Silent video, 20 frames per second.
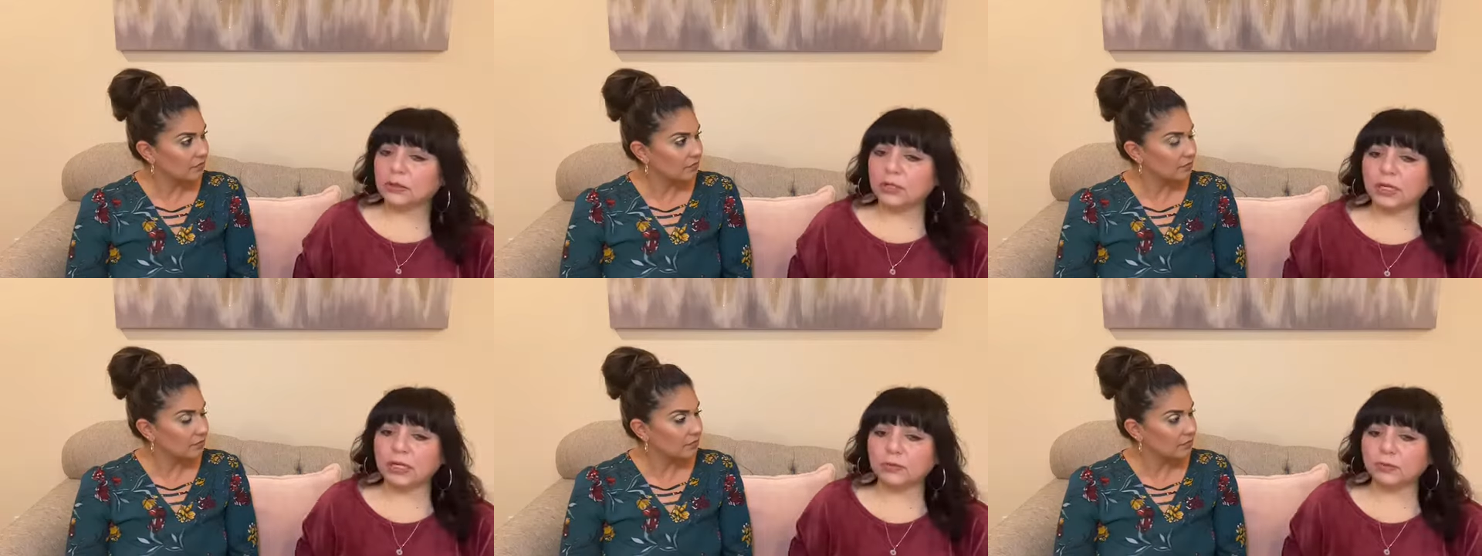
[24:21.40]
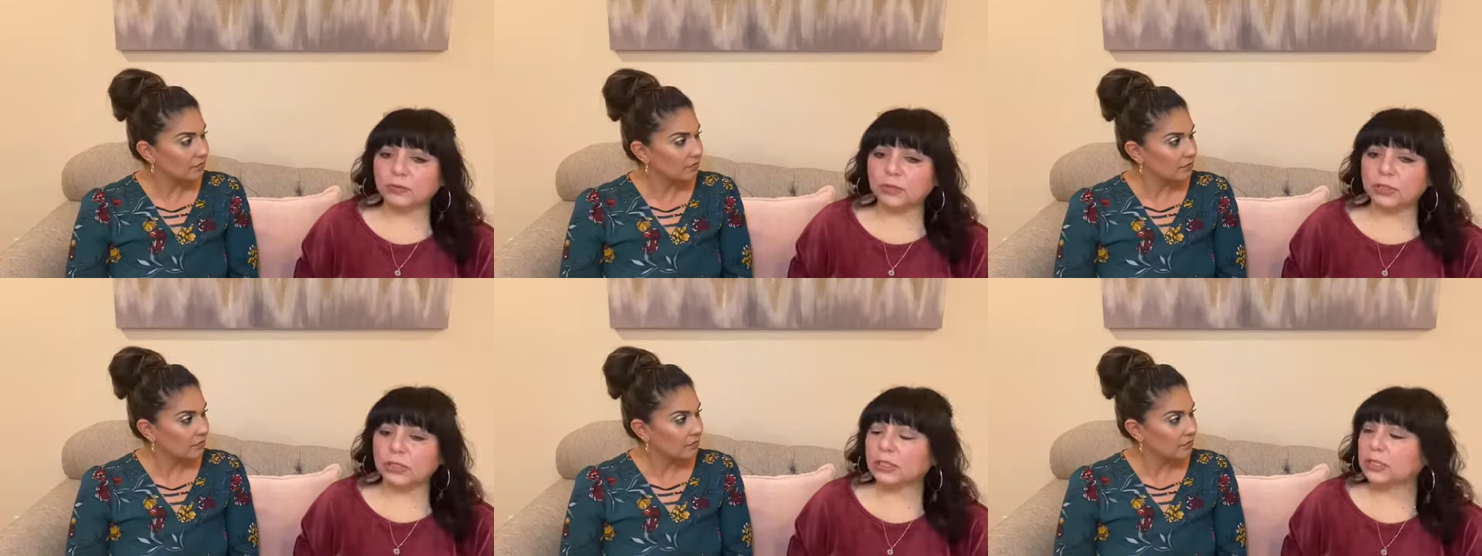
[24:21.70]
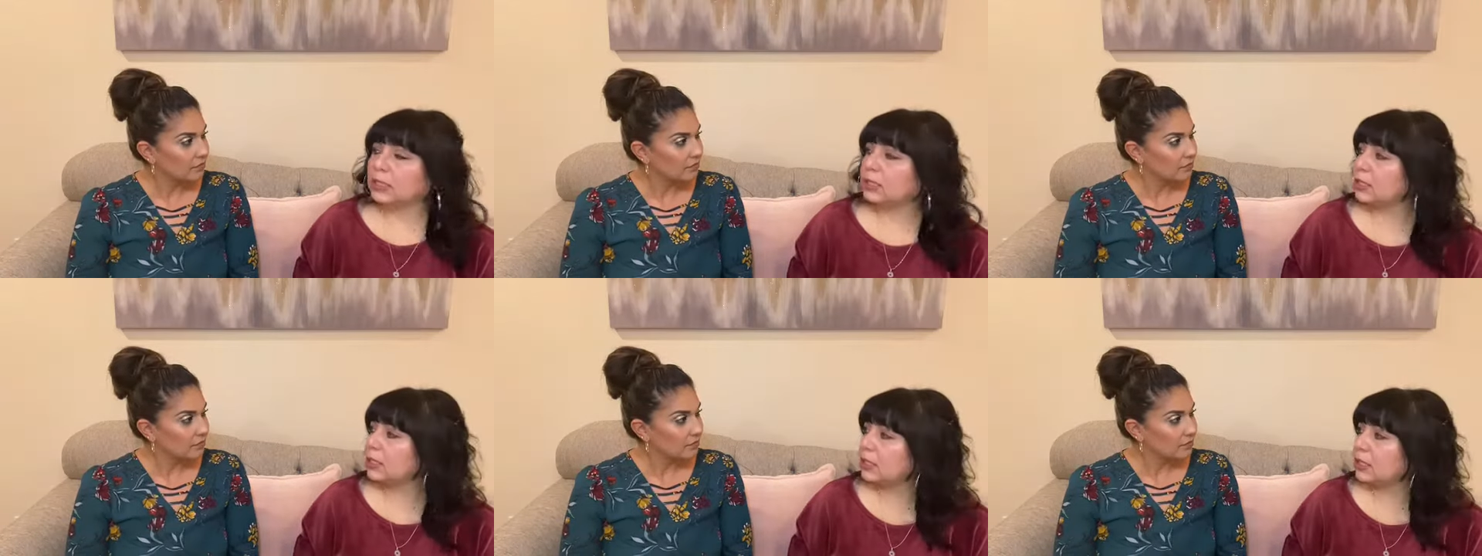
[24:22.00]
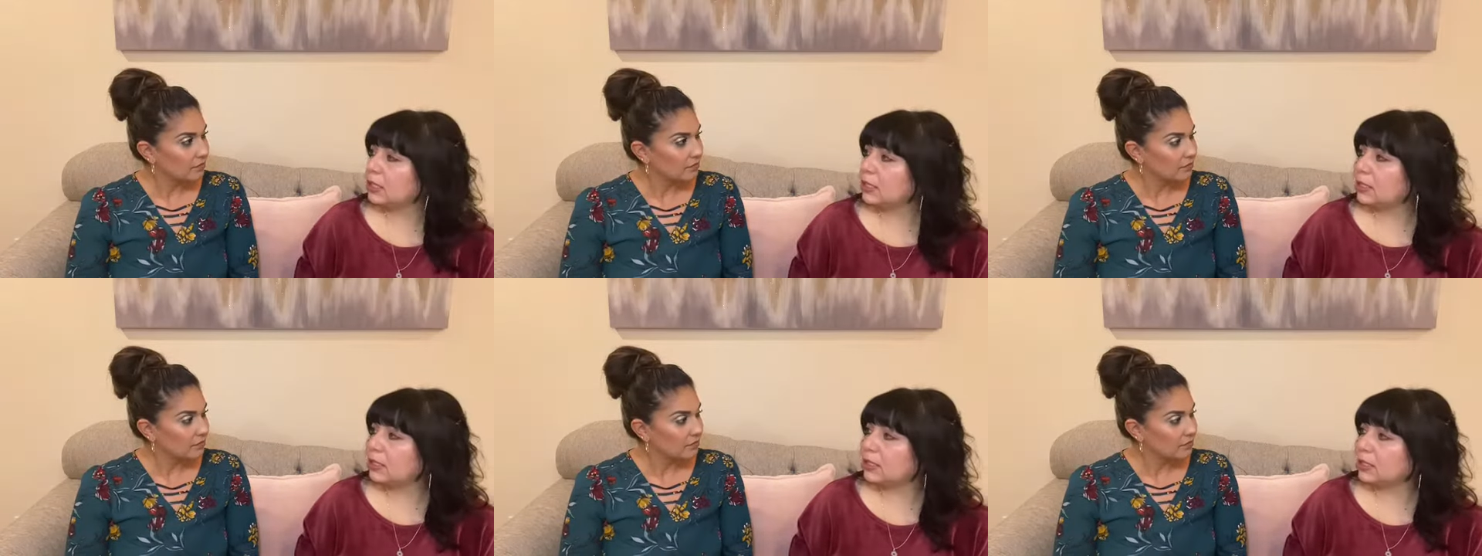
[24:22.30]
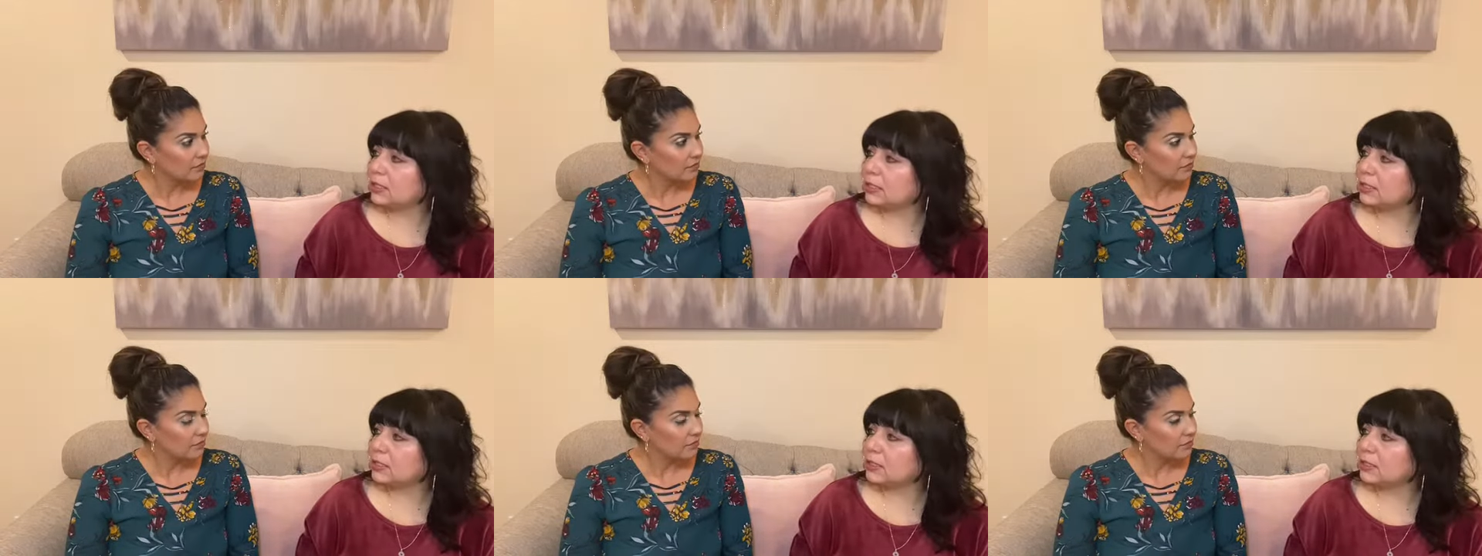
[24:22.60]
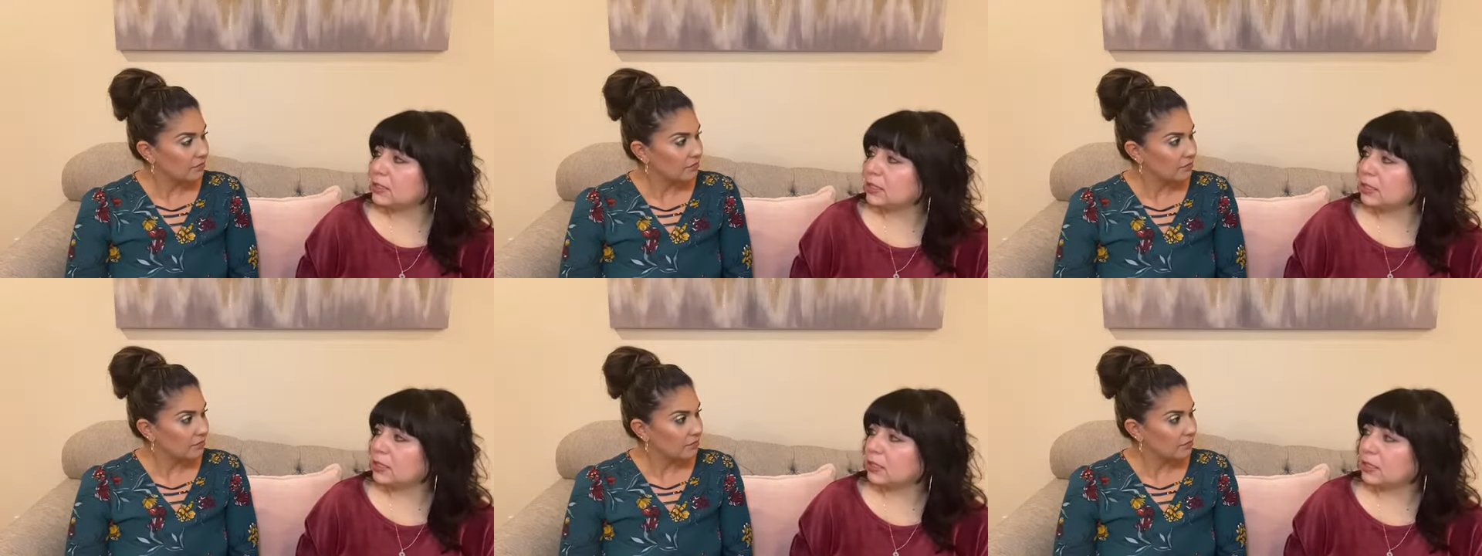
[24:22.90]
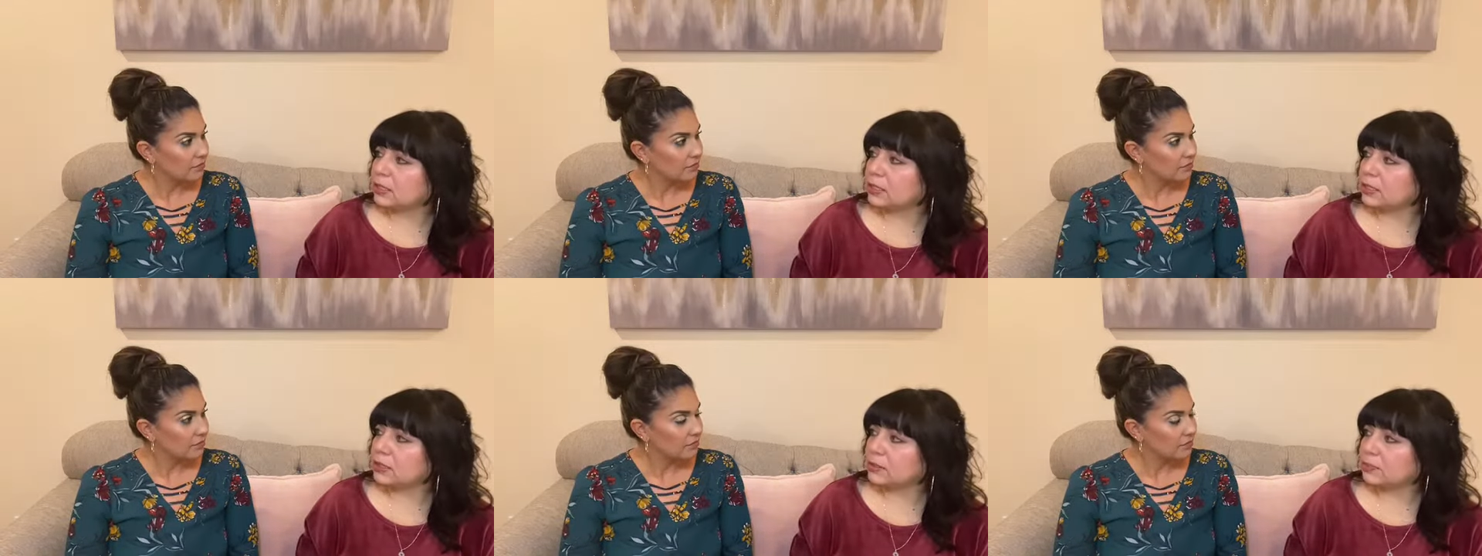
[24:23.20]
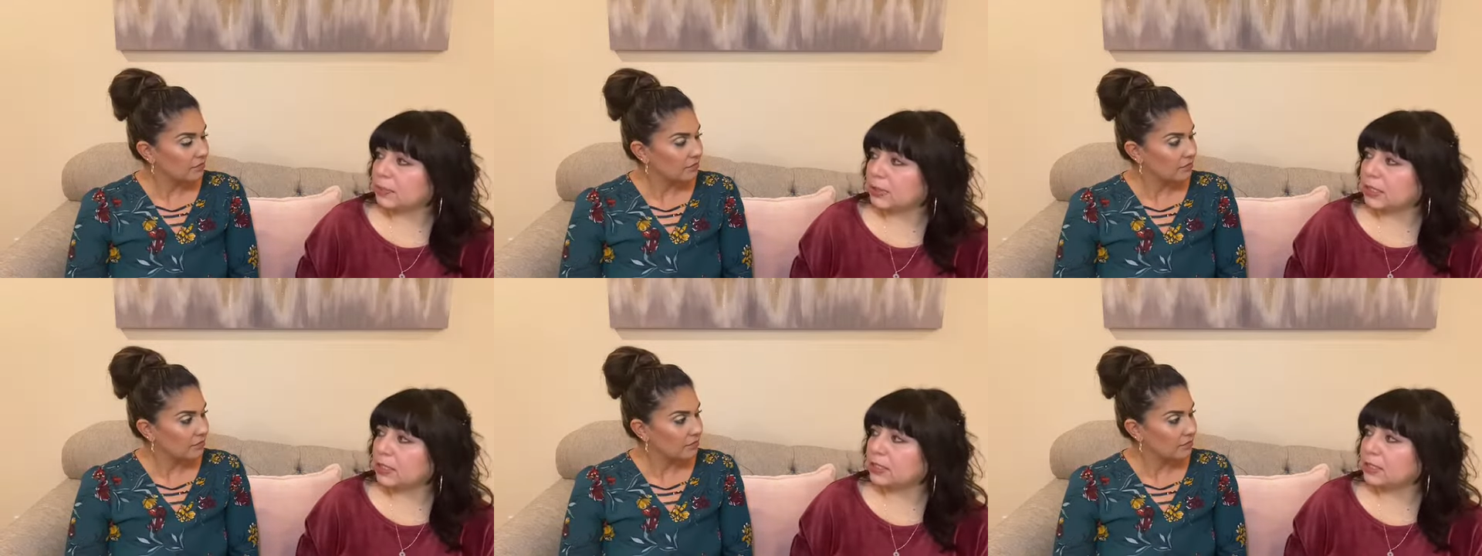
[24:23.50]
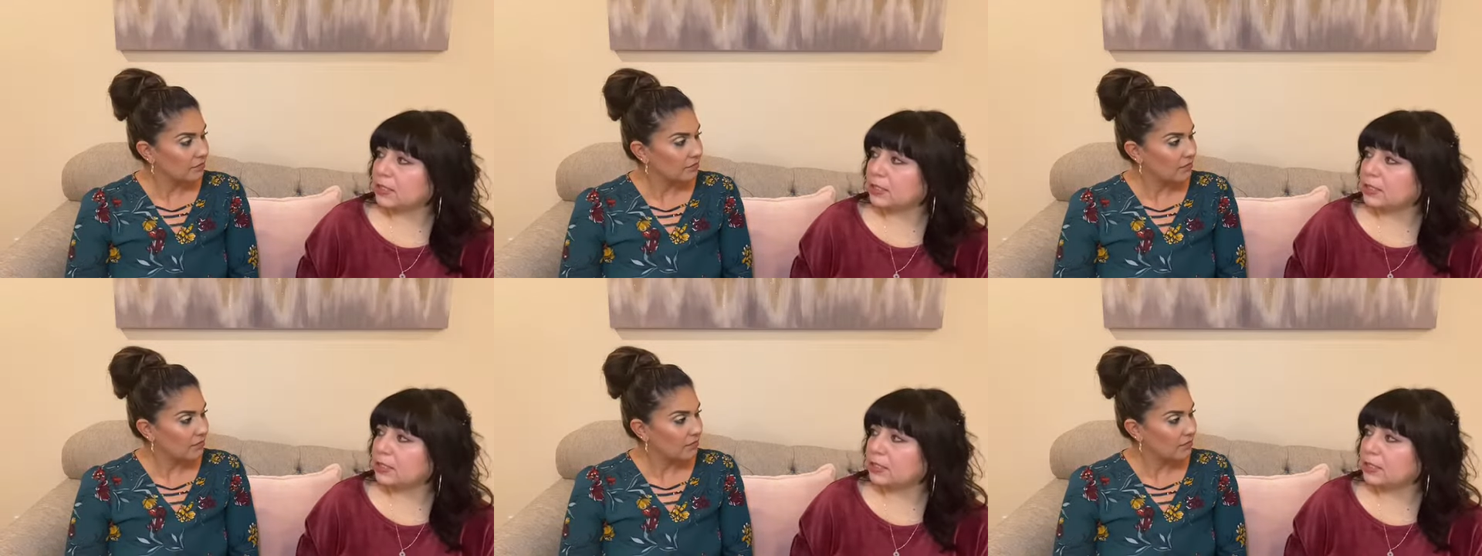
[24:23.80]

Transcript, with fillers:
Speaker 1: and really it is in this place